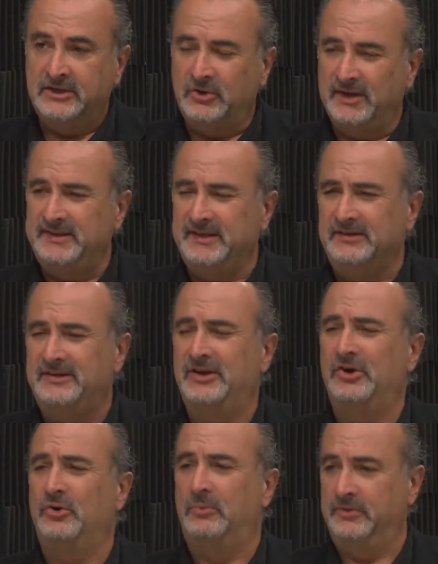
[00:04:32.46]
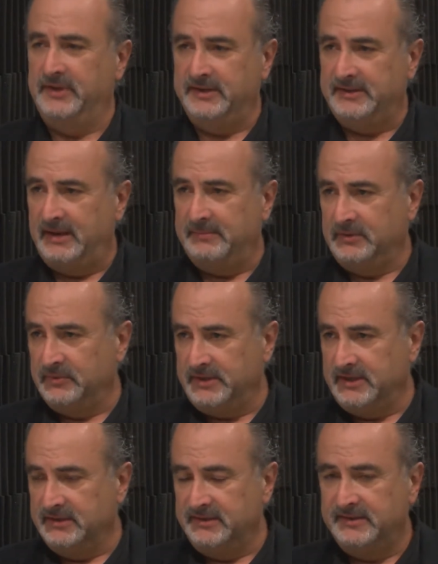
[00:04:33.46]
I'd see terrible things happening with
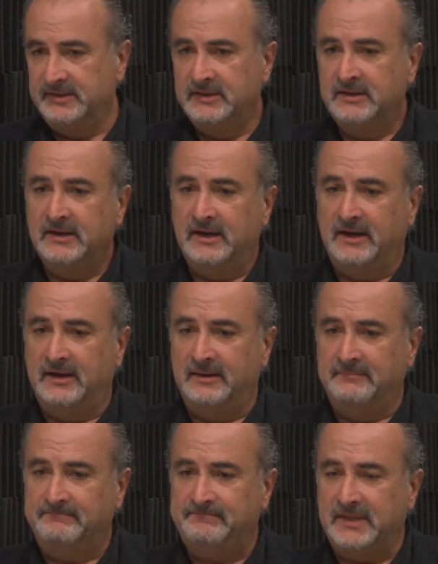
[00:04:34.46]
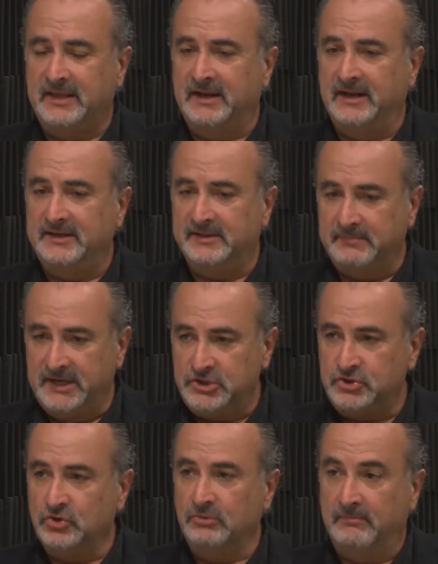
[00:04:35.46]
kids, and I just made
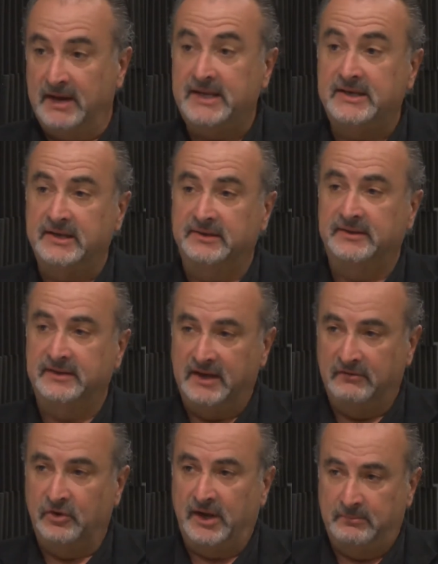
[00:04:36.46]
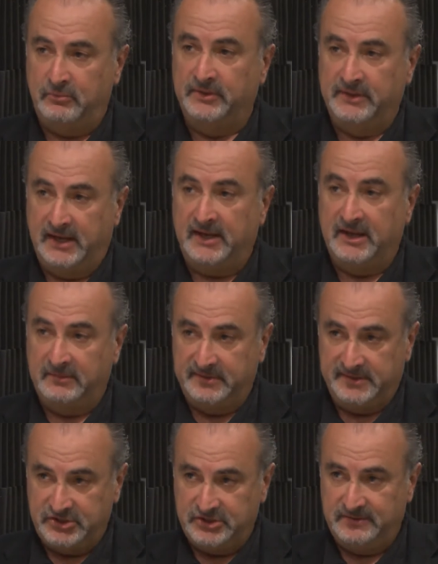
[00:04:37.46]
sure my kids never got put in that kind of
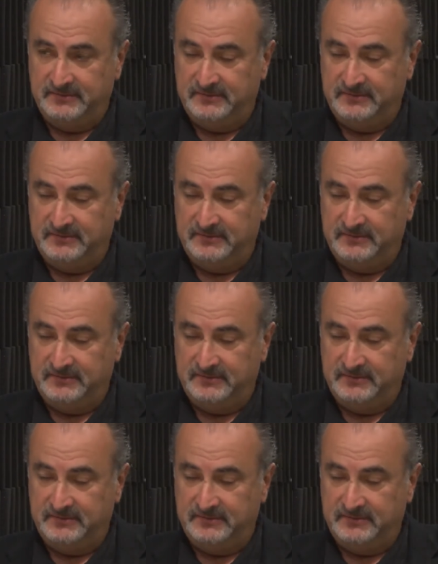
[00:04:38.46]
position.